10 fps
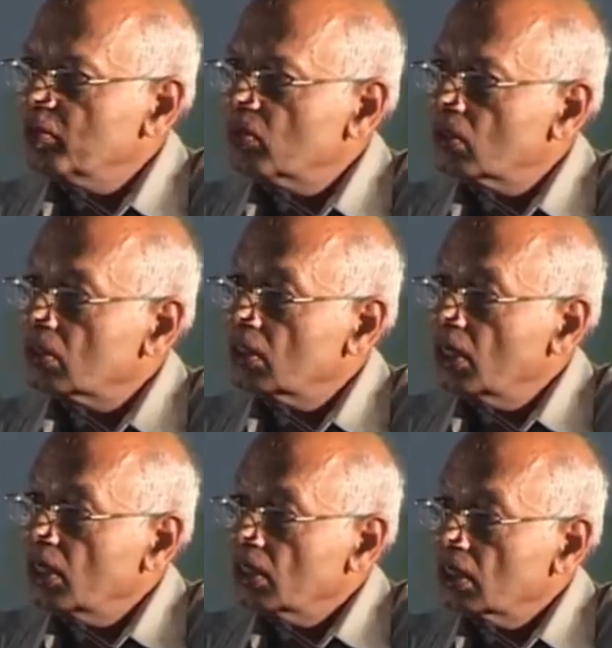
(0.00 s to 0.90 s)
people,
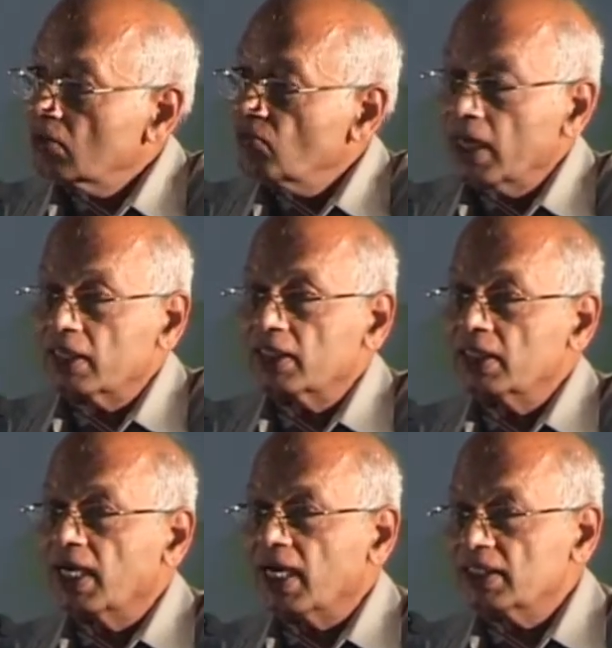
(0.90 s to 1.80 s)
Van
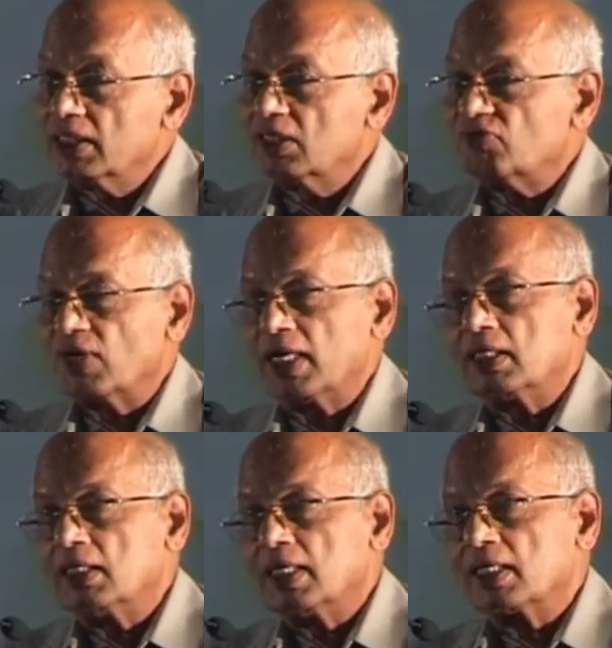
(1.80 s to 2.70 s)
Reed
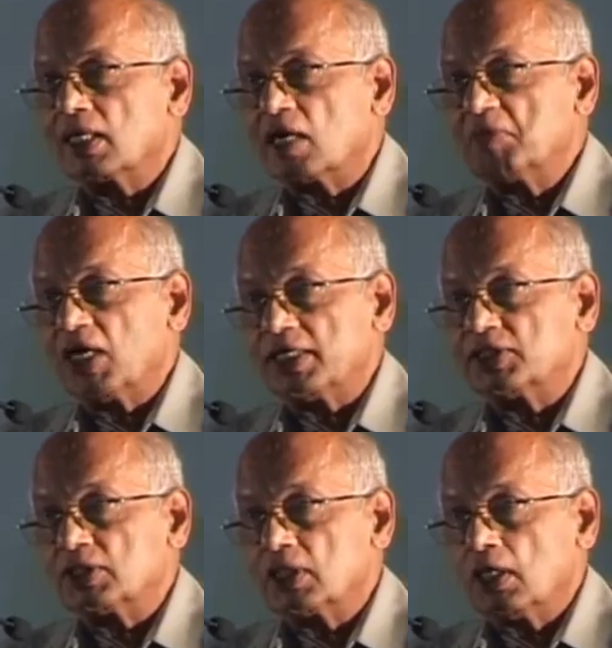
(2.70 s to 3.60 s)
identified a
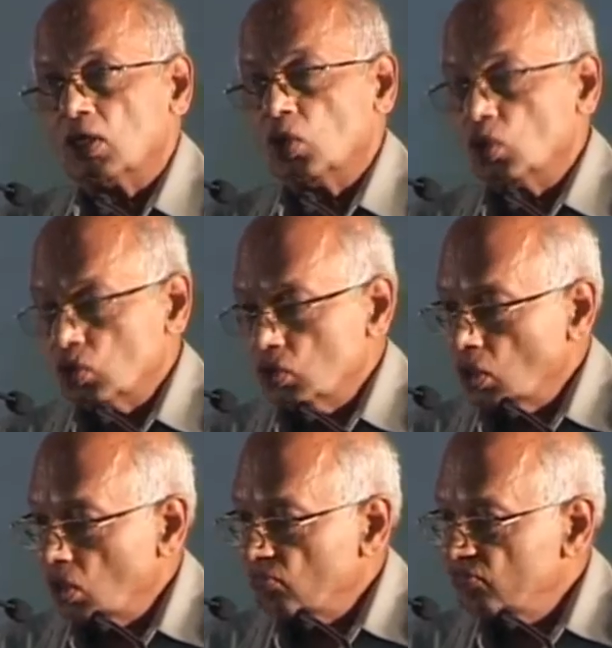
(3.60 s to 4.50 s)
Carmelite who could
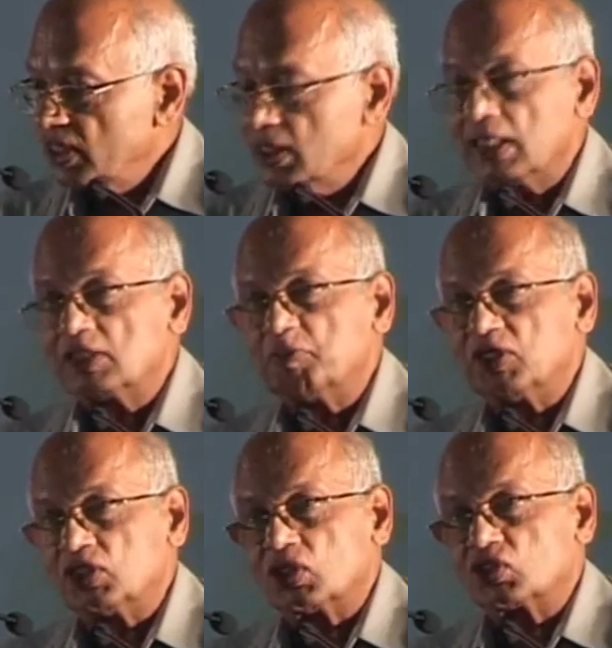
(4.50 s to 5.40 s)
draw very nice
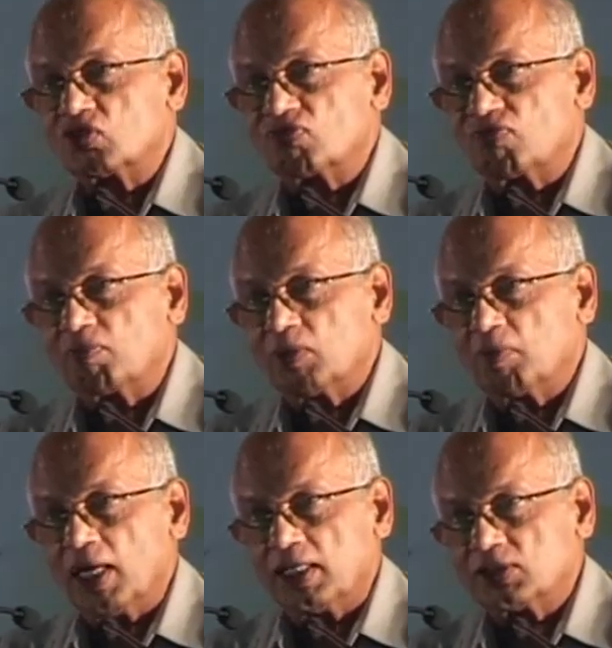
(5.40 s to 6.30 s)
pictures of
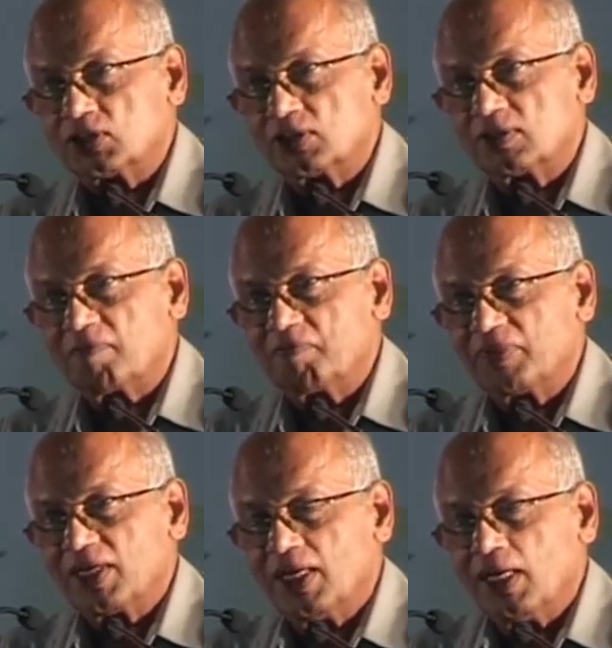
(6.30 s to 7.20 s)
plants.
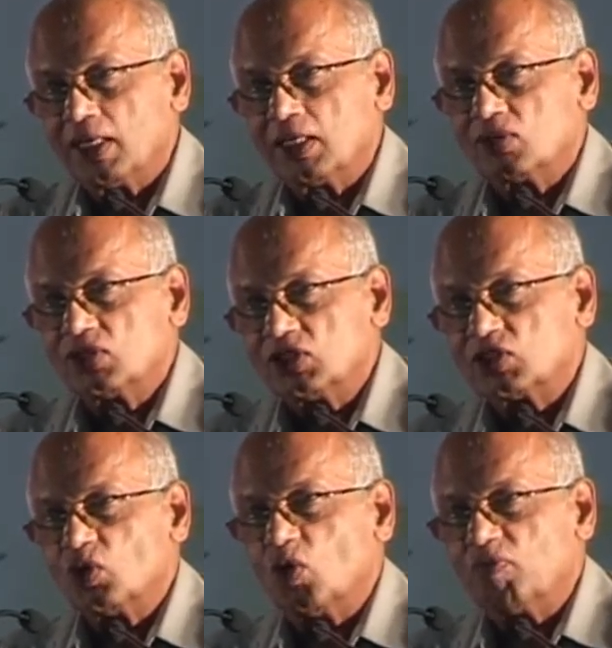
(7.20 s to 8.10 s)
Now
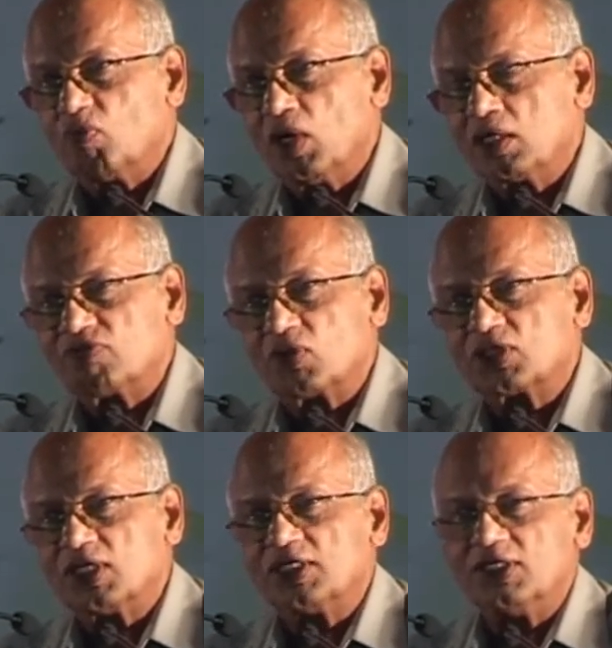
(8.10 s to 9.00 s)
this group worked for
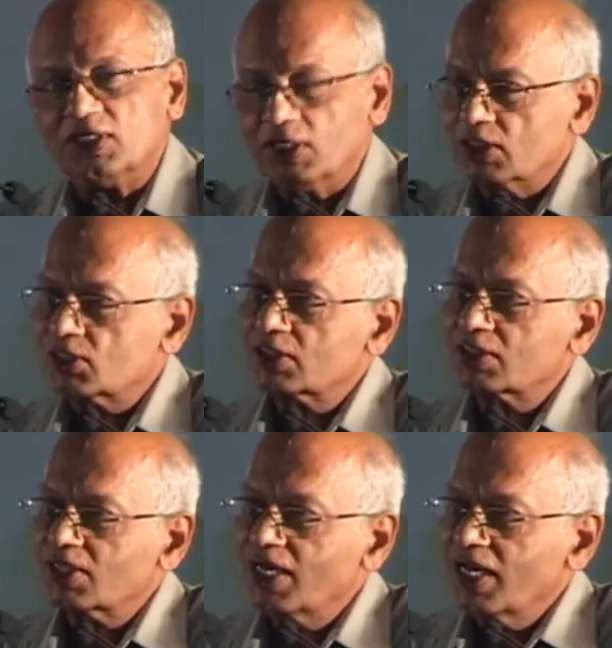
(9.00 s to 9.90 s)
30
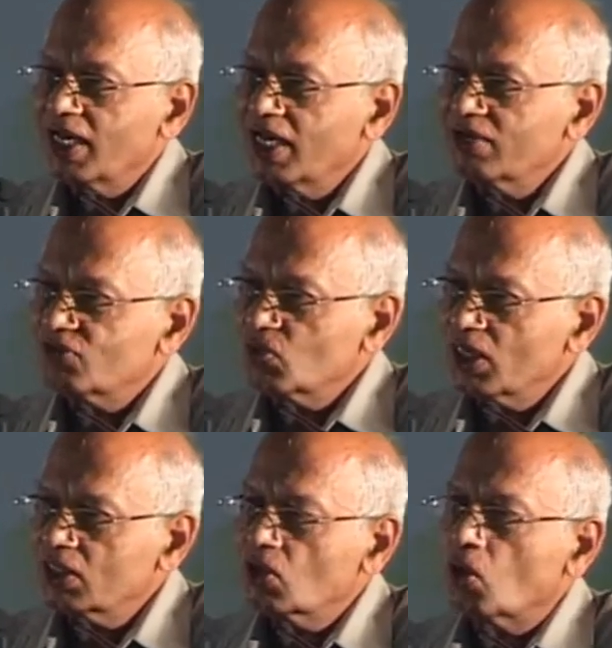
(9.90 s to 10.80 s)
years, and if you
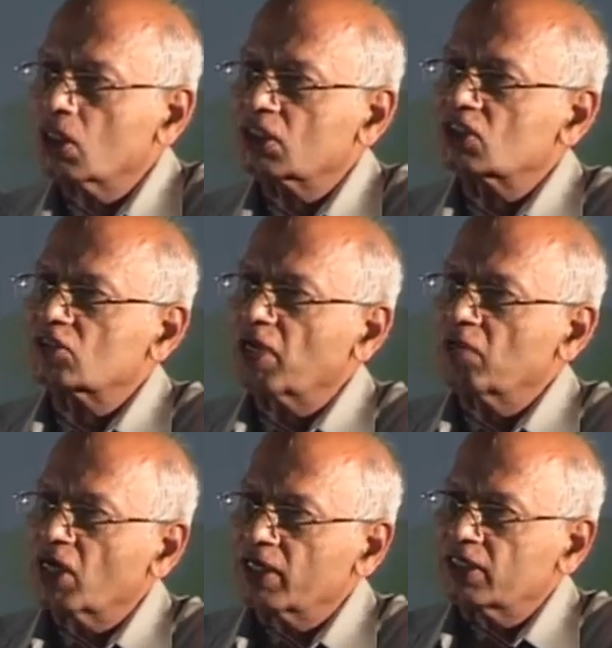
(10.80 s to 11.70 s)
read the Hortus
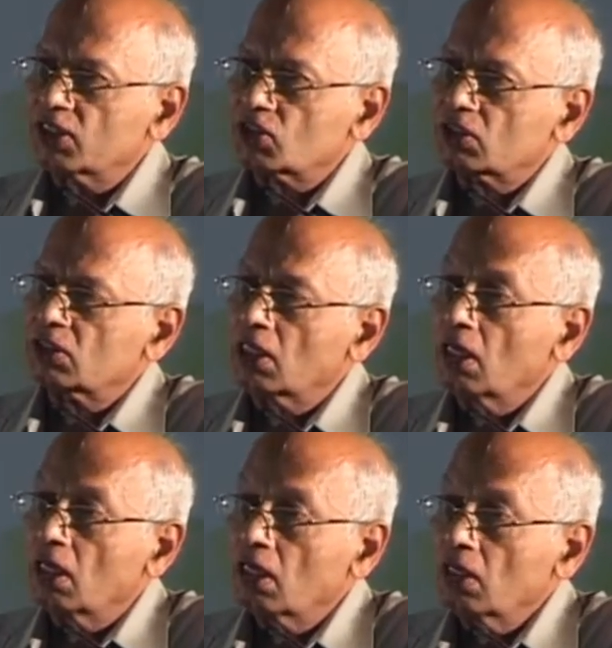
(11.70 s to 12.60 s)

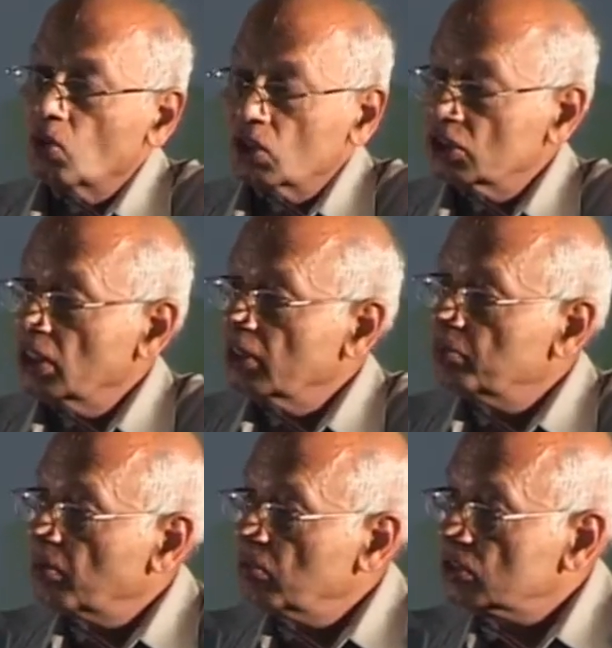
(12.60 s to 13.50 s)
Malabaricus, originally
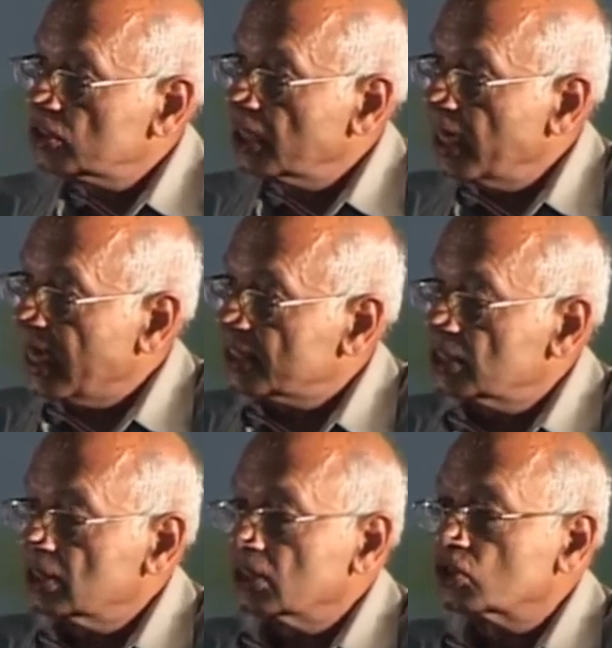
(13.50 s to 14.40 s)
published in
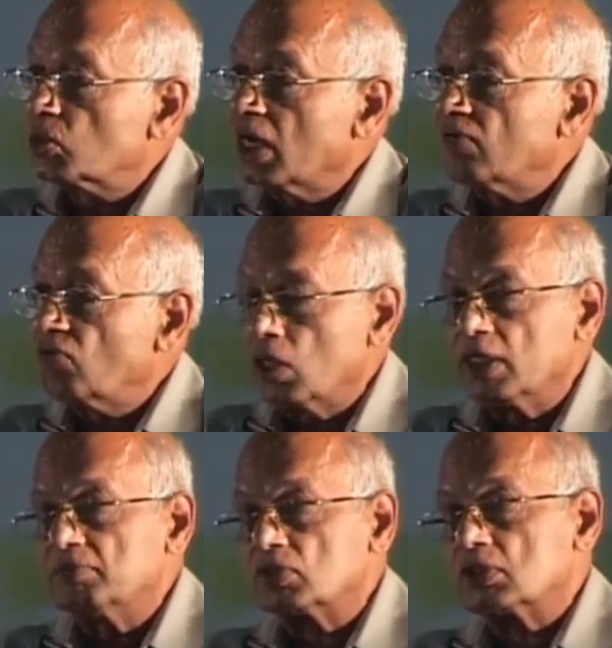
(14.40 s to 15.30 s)
Latin in 12
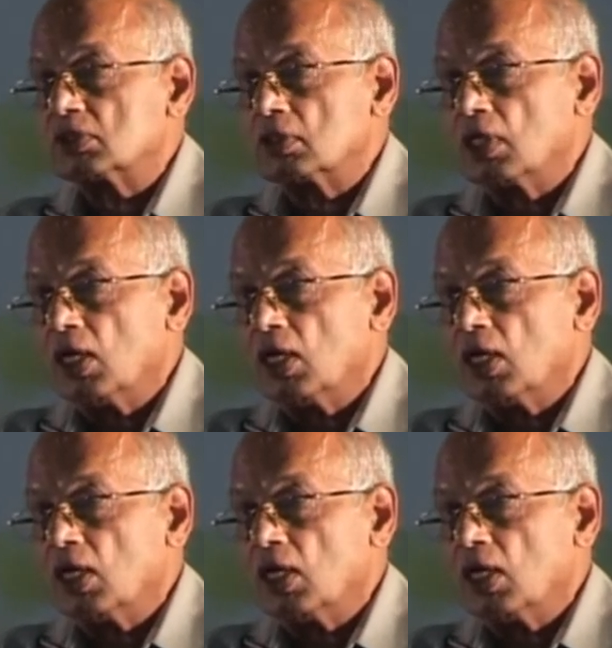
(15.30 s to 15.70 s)
volumes